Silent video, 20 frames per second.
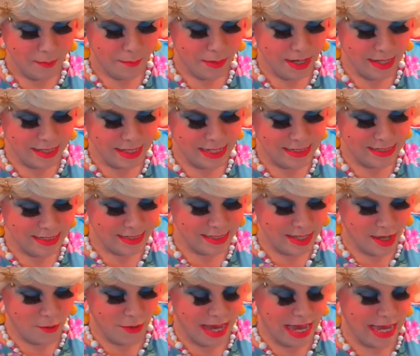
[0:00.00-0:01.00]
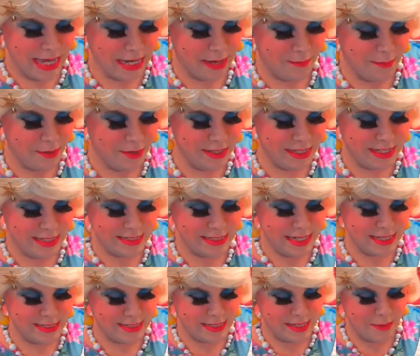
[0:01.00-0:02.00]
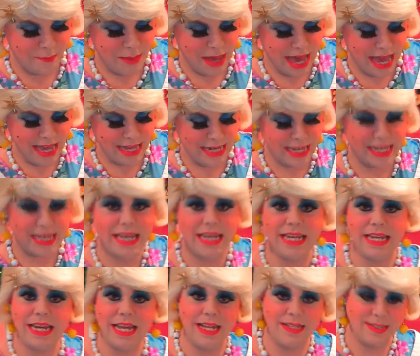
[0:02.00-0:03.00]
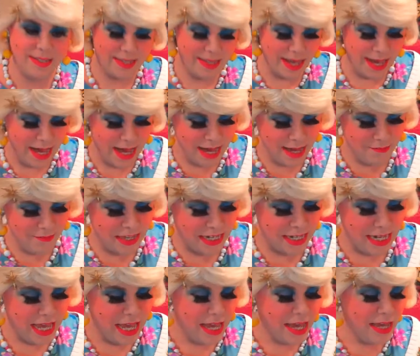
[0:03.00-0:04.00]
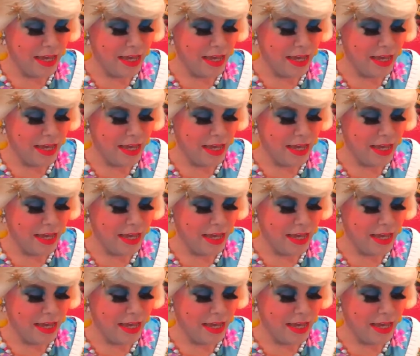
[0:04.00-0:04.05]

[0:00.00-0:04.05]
But let's just go ahead and put this into the pan and get it into the oven.